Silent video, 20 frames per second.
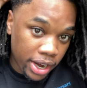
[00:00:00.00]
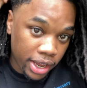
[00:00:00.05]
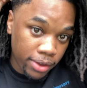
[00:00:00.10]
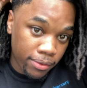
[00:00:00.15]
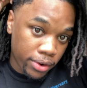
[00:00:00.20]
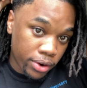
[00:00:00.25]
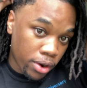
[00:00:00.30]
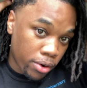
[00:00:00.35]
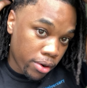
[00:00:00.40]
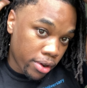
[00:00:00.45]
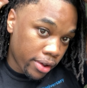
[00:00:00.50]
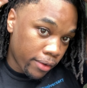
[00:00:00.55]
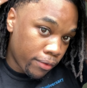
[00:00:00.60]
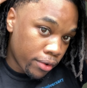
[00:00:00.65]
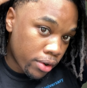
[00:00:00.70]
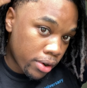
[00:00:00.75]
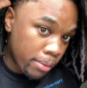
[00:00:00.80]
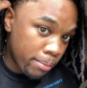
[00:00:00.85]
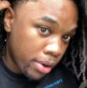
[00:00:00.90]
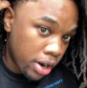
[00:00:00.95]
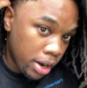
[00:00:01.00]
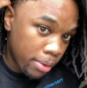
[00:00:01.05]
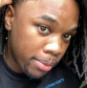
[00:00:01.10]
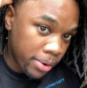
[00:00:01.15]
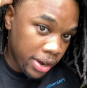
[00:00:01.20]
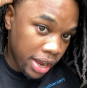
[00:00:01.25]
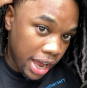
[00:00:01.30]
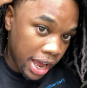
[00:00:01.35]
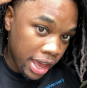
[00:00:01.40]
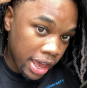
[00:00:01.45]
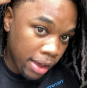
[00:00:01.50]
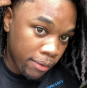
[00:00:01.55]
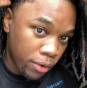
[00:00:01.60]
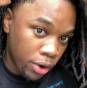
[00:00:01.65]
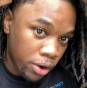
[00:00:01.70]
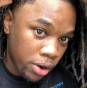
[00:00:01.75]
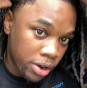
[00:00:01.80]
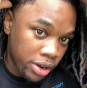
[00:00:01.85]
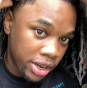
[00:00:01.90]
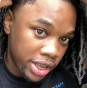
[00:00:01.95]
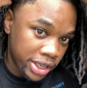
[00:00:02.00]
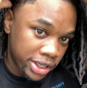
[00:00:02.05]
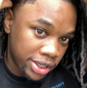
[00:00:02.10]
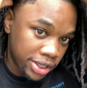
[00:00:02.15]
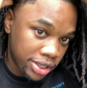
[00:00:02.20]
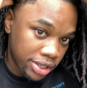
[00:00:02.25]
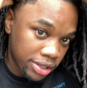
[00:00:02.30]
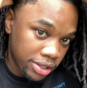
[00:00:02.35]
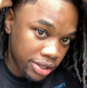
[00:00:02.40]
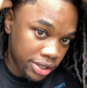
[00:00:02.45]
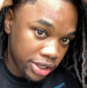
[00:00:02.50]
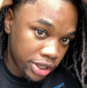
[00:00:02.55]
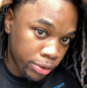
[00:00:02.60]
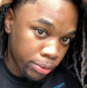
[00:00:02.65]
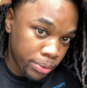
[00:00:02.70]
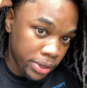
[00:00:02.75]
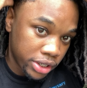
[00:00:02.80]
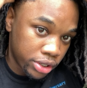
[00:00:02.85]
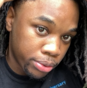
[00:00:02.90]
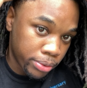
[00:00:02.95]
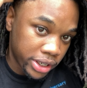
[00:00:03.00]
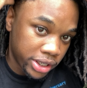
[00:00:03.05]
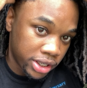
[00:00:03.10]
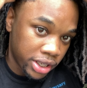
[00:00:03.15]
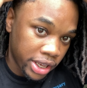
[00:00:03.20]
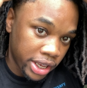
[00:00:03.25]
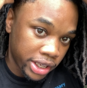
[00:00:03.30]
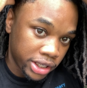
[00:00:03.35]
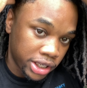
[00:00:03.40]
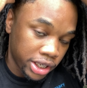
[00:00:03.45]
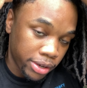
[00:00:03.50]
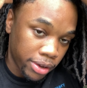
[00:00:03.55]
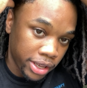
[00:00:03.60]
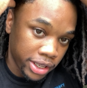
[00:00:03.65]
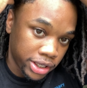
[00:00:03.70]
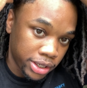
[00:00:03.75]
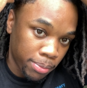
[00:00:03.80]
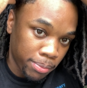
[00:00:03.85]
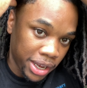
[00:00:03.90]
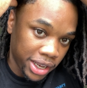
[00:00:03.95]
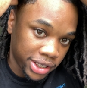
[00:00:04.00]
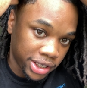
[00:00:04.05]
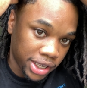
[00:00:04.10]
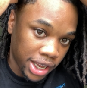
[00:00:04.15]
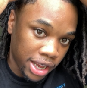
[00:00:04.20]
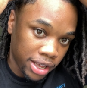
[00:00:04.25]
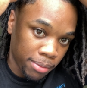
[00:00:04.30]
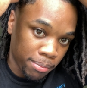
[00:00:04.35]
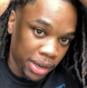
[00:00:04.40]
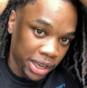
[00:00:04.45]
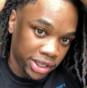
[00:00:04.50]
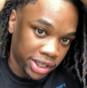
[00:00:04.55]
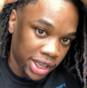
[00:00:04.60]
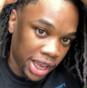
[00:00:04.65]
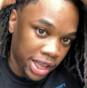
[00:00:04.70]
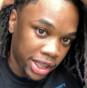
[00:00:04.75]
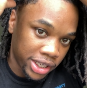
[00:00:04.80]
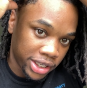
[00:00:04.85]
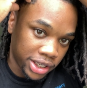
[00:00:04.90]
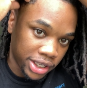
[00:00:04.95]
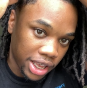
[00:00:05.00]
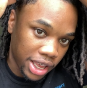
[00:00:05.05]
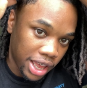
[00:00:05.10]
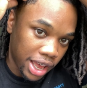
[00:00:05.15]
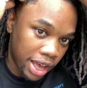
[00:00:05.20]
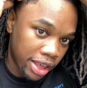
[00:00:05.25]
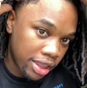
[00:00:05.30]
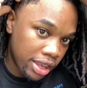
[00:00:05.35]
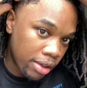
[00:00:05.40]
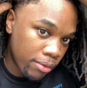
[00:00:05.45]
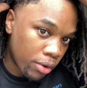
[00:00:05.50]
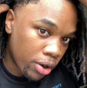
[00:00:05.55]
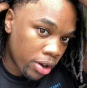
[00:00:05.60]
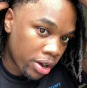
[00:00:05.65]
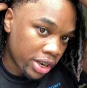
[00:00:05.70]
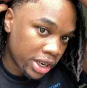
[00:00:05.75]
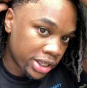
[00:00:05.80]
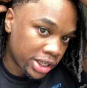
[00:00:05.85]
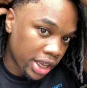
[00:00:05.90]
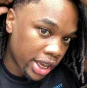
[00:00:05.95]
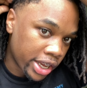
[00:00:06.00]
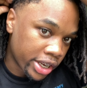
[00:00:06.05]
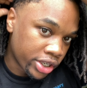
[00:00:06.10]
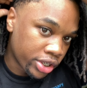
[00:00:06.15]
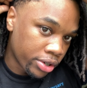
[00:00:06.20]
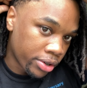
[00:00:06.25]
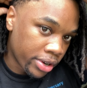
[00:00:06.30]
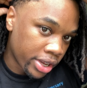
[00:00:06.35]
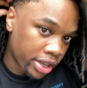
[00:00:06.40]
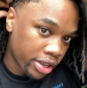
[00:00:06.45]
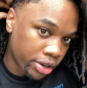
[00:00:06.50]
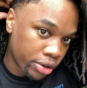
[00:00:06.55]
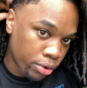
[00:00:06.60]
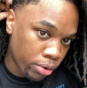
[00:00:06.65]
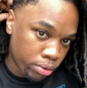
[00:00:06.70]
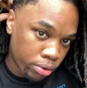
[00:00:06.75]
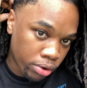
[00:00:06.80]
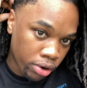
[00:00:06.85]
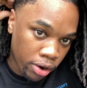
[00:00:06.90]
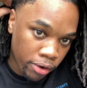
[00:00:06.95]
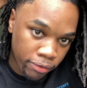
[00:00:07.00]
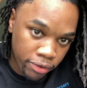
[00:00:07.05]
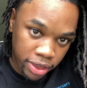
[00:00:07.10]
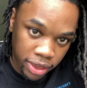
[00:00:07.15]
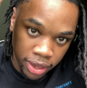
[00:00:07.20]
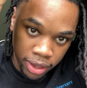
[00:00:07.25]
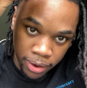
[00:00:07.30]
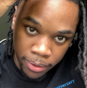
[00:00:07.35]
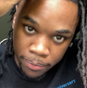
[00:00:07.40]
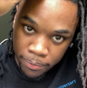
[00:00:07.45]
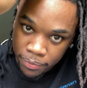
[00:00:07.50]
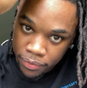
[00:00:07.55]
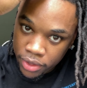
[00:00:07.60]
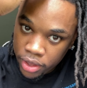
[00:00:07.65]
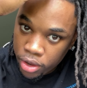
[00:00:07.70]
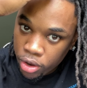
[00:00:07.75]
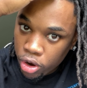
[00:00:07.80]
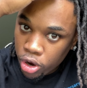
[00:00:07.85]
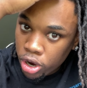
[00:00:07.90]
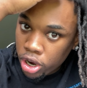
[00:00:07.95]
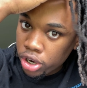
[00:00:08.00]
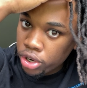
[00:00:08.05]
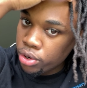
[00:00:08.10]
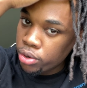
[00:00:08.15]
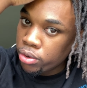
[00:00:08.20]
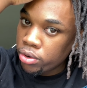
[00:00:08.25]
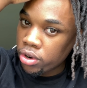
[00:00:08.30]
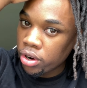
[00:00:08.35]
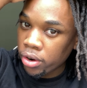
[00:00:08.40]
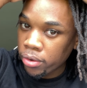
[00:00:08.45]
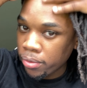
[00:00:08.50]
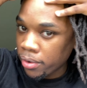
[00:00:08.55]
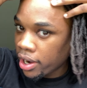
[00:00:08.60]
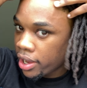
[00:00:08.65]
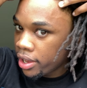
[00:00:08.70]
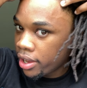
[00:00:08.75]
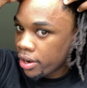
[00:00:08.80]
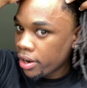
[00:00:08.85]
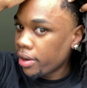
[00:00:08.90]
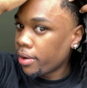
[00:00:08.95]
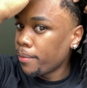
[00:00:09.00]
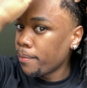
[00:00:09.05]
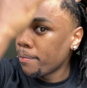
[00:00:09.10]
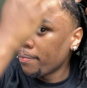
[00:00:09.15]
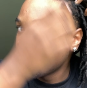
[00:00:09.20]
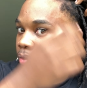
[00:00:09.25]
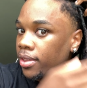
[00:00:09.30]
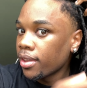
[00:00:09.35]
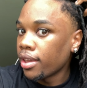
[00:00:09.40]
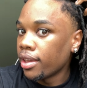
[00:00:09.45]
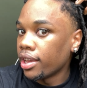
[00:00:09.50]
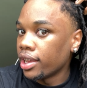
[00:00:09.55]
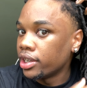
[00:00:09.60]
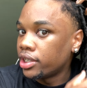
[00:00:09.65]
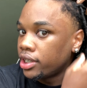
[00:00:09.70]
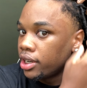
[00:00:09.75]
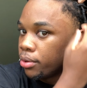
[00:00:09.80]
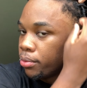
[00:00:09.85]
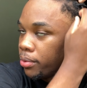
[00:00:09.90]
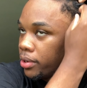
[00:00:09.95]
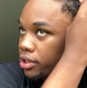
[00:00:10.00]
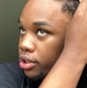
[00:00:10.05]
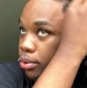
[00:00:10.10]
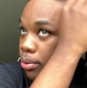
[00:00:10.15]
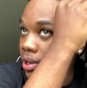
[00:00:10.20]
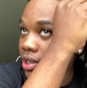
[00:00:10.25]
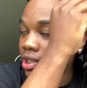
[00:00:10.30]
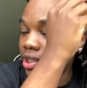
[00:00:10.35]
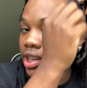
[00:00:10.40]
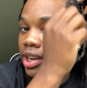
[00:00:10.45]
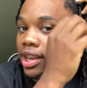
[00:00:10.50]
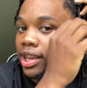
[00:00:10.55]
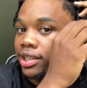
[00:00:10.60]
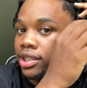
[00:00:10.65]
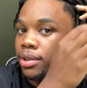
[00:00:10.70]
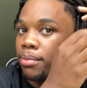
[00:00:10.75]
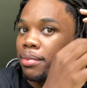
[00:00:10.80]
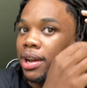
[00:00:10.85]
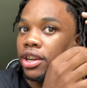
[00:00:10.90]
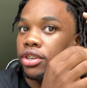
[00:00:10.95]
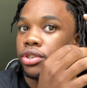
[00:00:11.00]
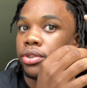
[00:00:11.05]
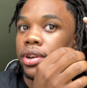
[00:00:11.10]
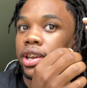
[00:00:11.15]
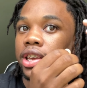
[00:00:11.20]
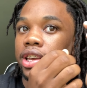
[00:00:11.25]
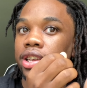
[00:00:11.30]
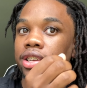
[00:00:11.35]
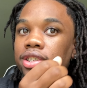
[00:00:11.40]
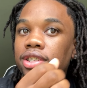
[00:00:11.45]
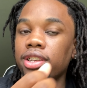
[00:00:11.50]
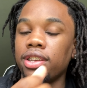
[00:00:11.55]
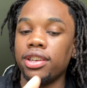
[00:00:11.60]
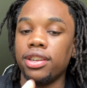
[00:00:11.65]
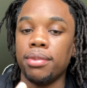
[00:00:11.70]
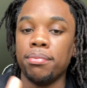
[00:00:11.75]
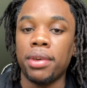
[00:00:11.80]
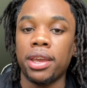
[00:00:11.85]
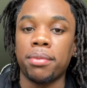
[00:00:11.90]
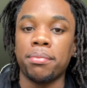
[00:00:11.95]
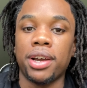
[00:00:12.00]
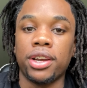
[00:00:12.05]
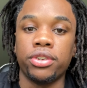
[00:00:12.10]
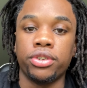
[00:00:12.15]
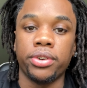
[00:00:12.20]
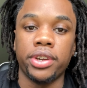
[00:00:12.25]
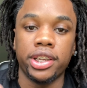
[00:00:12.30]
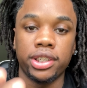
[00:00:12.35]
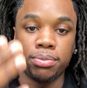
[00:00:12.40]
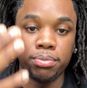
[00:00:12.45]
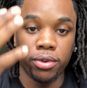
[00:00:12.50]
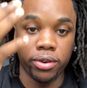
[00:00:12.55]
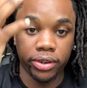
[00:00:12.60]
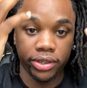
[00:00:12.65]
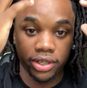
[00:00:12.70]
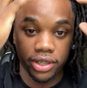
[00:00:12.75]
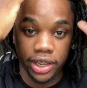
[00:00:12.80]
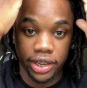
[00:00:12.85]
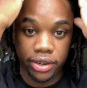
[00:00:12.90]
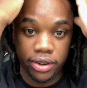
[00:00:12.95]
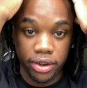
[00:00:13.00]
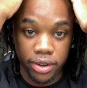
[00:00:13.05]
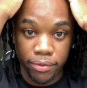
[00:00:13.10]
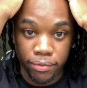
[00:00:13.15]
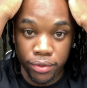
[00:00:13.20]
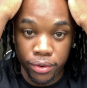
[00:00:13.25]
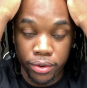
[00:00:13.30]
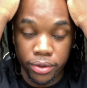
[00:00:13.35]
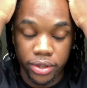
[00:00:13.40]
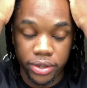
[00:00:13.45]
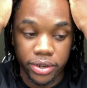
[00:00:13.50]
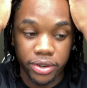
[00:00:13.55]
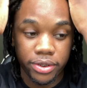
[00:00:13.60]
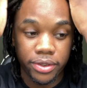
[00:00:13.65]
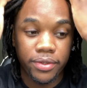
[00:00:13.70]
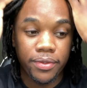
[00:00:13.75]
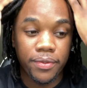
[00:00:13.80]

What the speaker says: I even go in for a barber, I have all this to retwist into my style. My style is, I leave all this extra in, new growth in, all new growth right here, and she retwisted into my dreads to make my dreads more thicker and fuller.